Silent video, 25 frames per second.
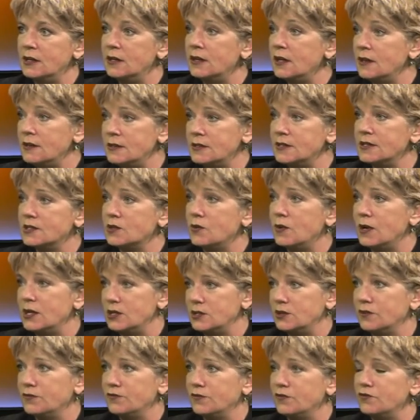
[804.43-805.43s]
Now, this is quite
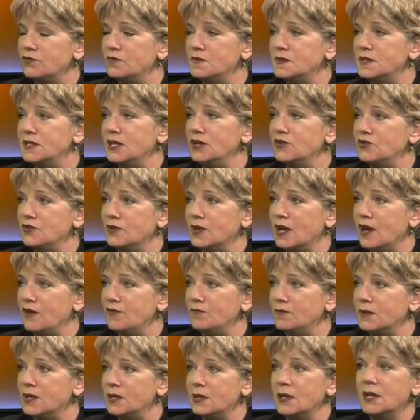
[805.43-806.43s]
different from central
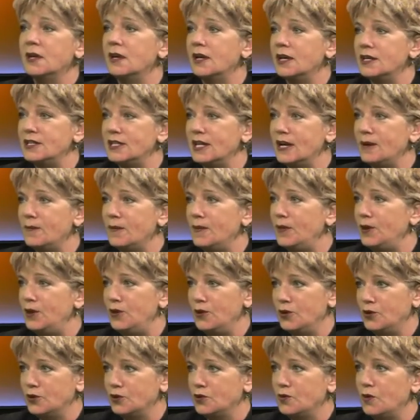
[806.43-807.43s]
government. I doubt whether you
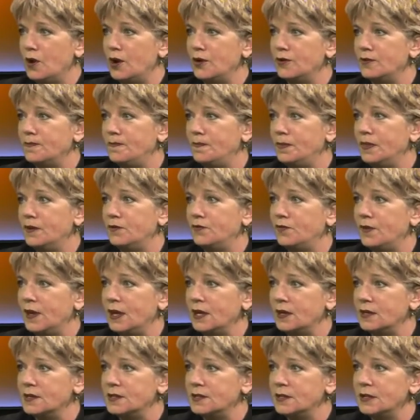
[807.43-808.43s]
could quote the
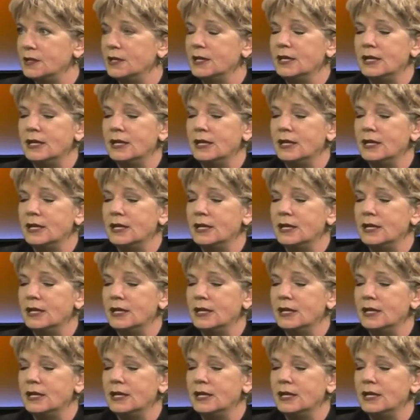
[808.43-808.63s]
figures,